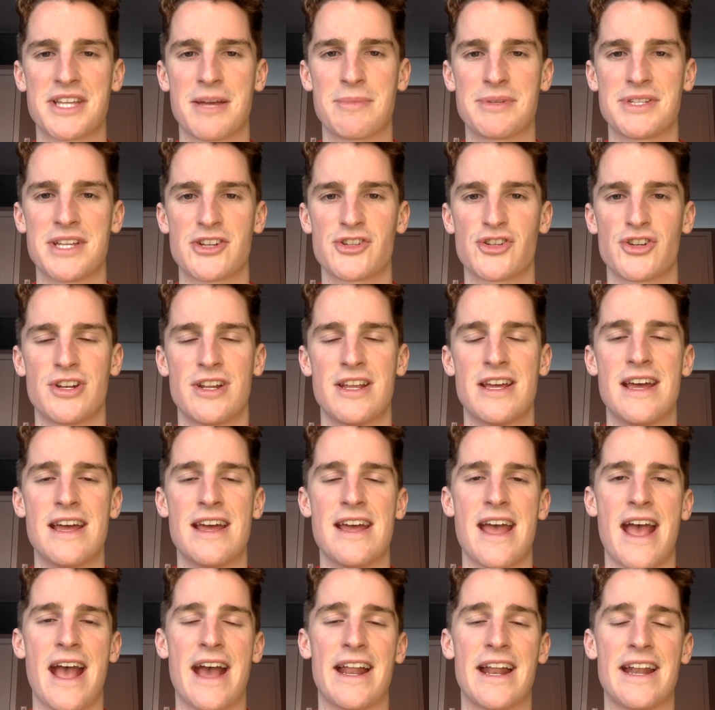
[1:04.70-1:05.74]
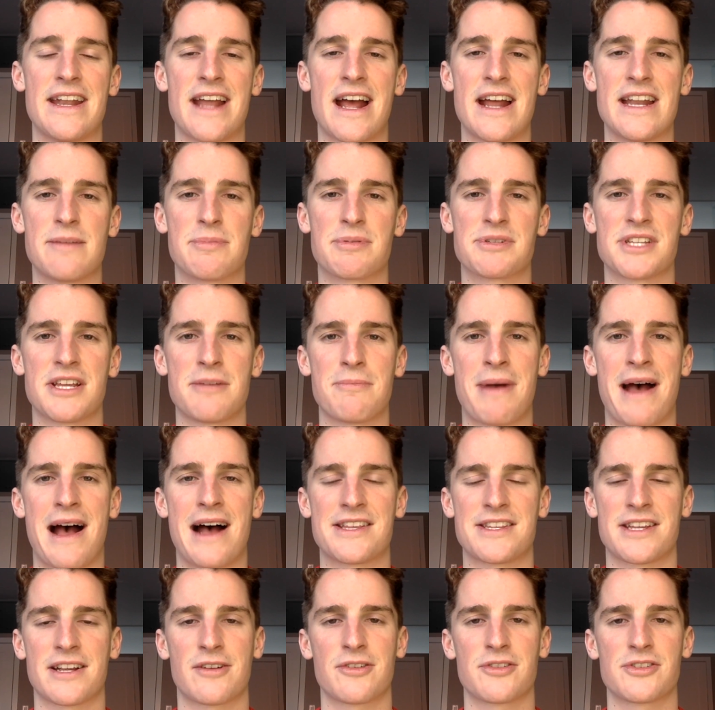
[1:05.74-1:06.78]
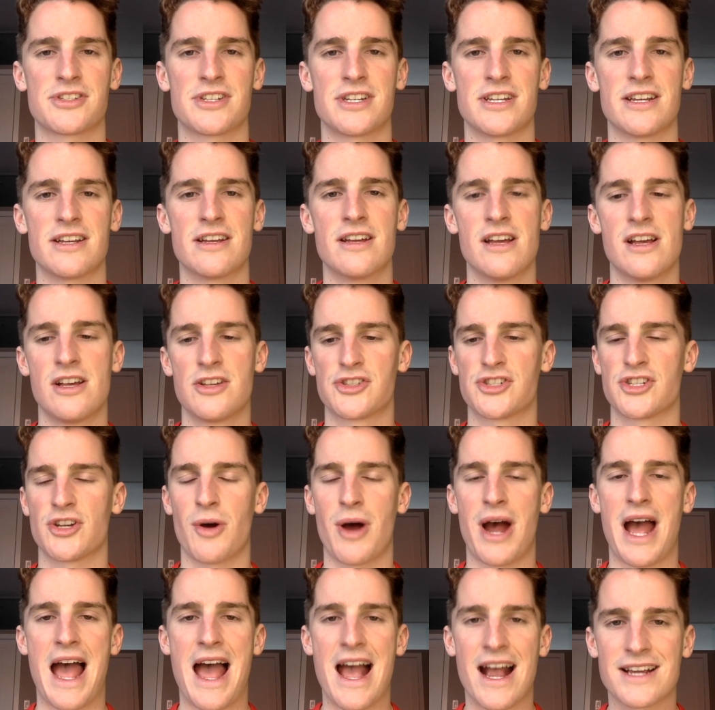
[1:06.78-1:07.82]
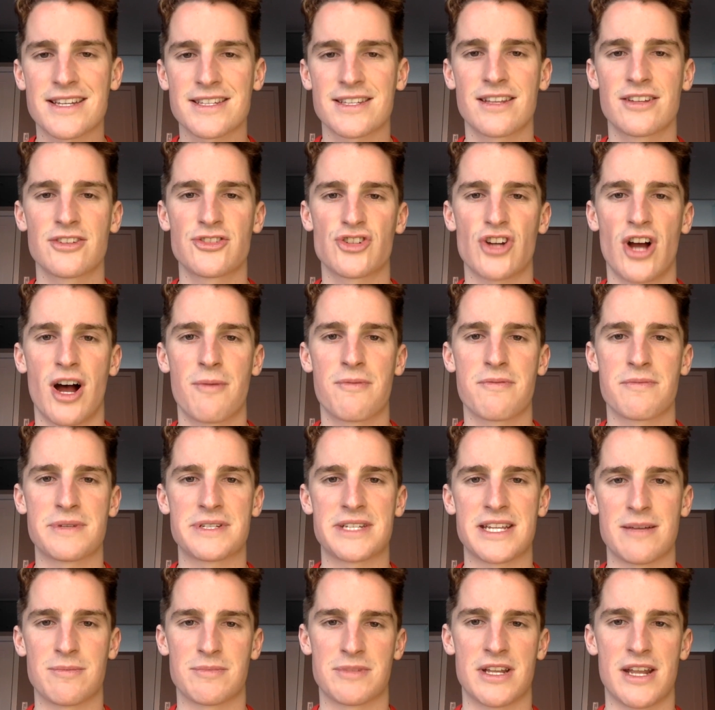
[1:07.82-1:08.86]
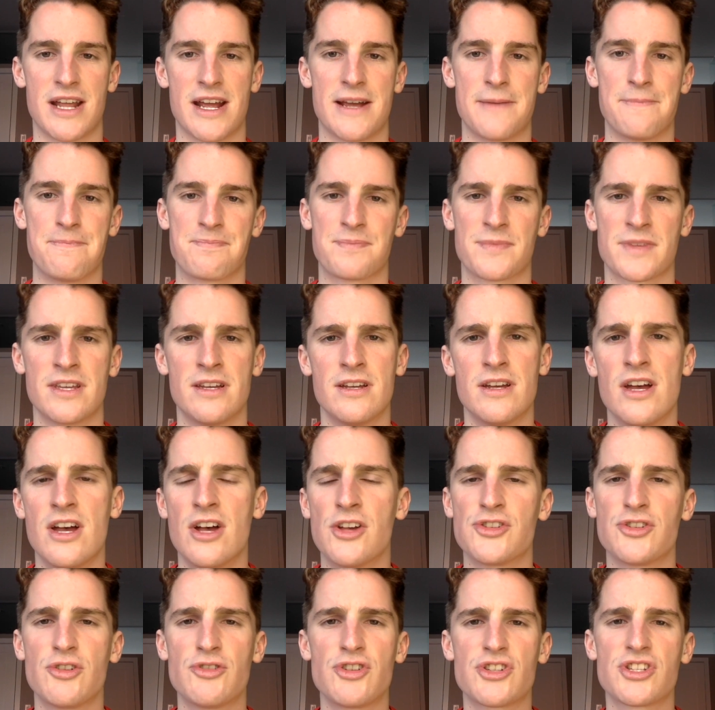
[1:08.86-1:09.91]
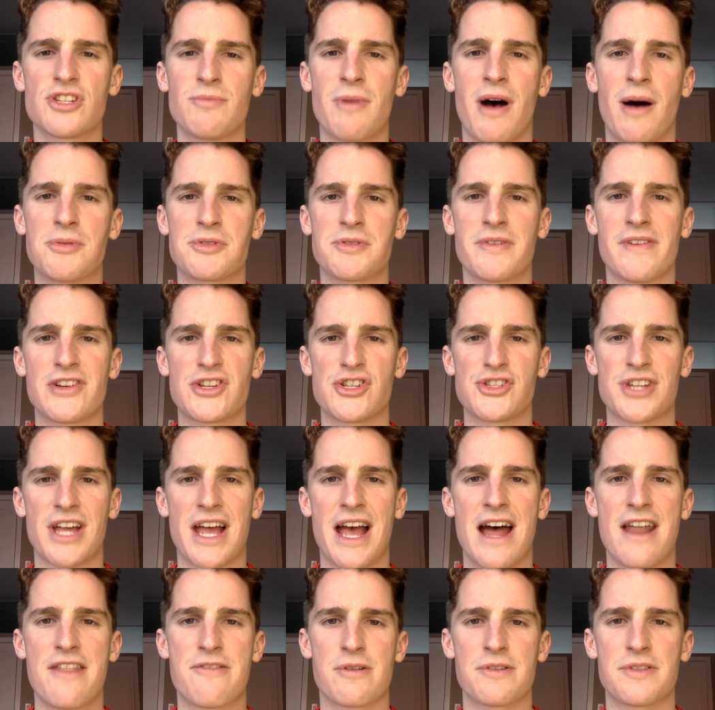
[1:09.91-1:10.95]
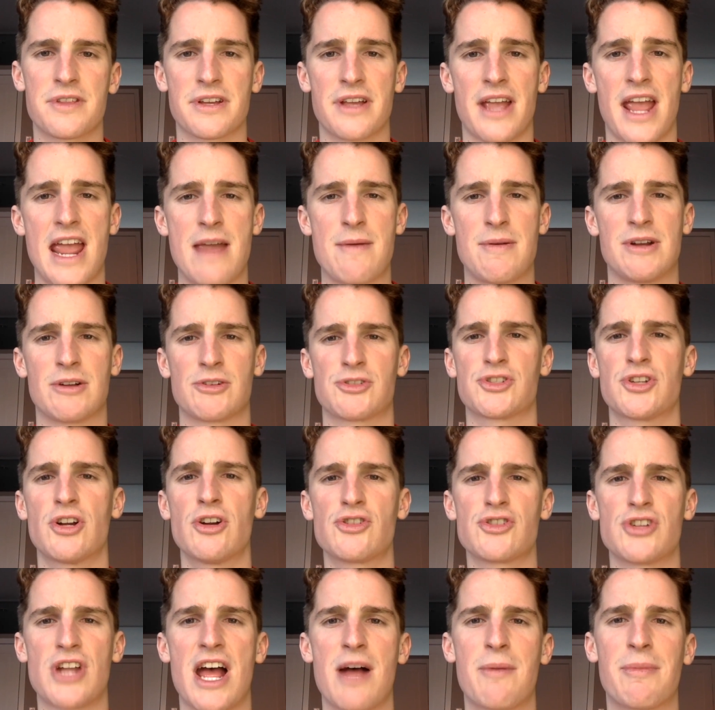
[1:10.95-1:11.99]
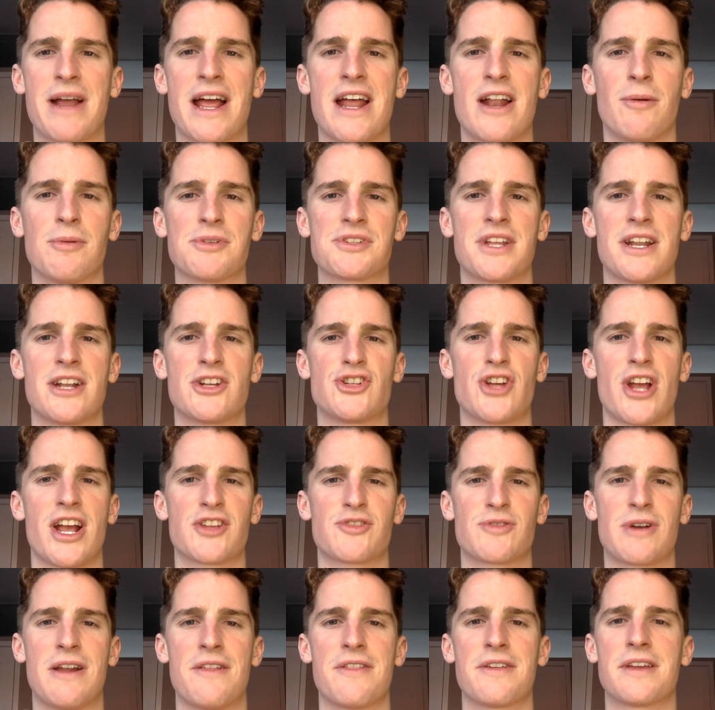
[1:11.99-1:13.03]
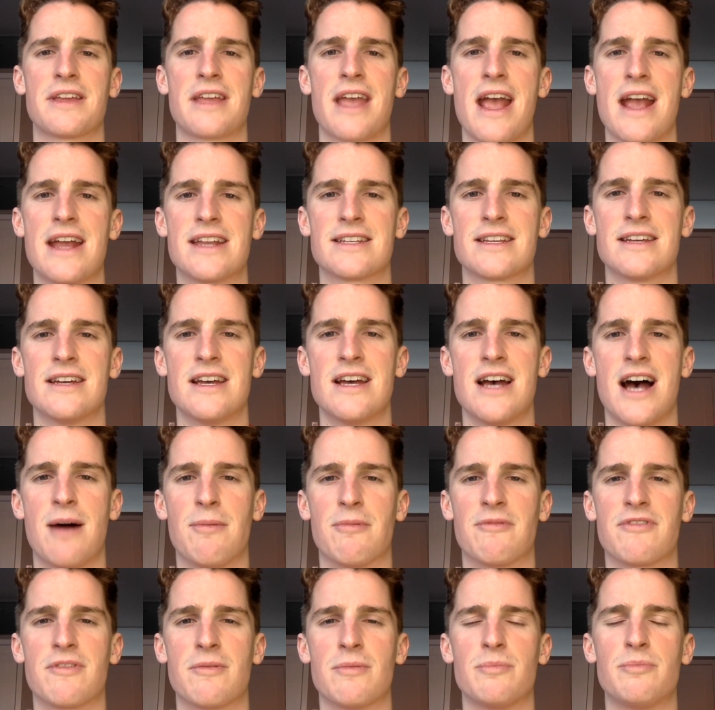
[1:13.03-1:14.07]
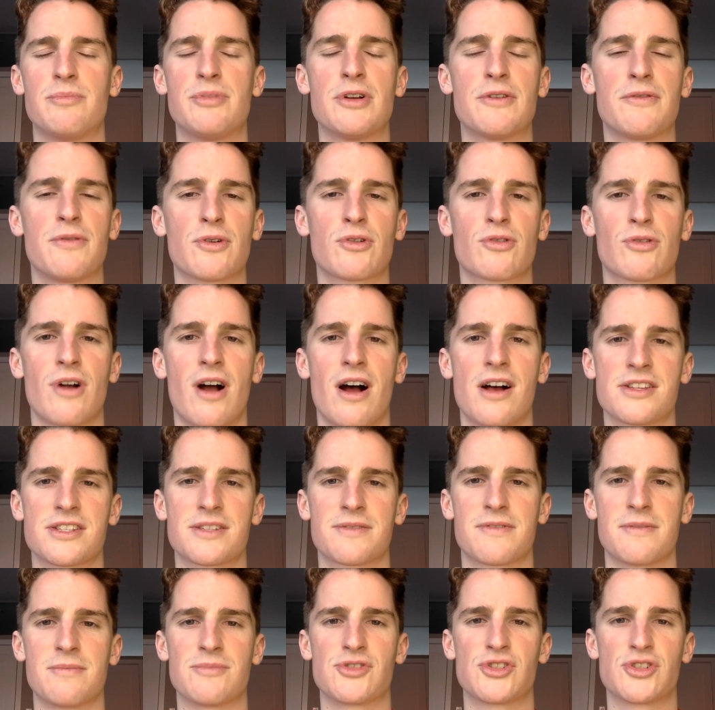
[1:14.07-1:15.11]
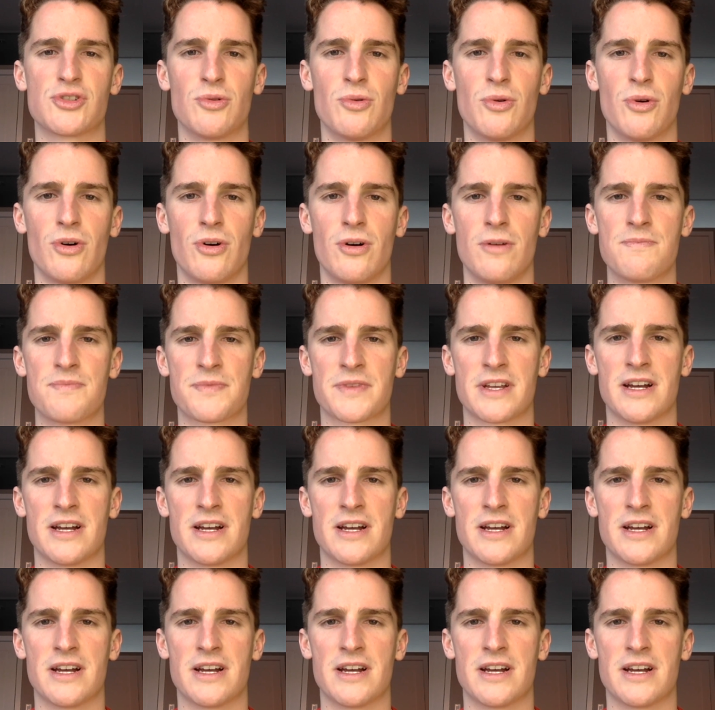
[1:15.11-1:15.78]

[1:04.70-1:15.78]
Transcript: possession and a 90% pass accuracy. So excellent job from the team today. So just some observations I had throughout the game. Serge Gnabry had almost had a chance right out the gate. From beautiful cross from Süle.